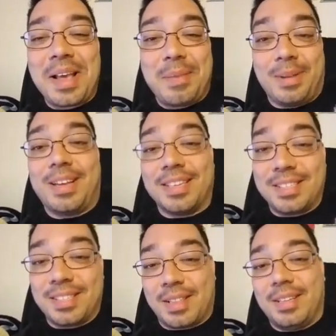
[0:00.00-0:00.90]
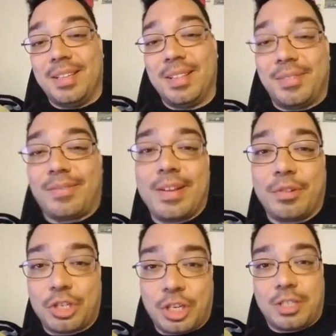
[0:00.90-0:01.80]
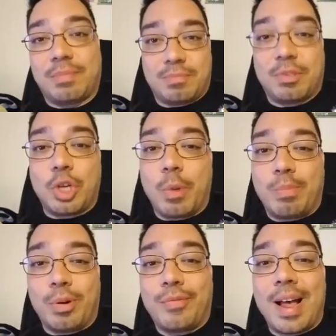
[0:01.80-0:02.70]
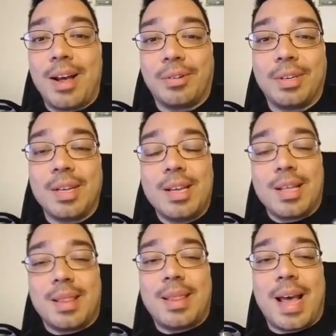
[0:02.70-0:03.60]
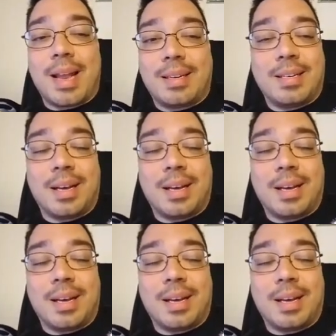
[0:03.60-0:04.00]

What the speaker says: because the flavor is just so profound that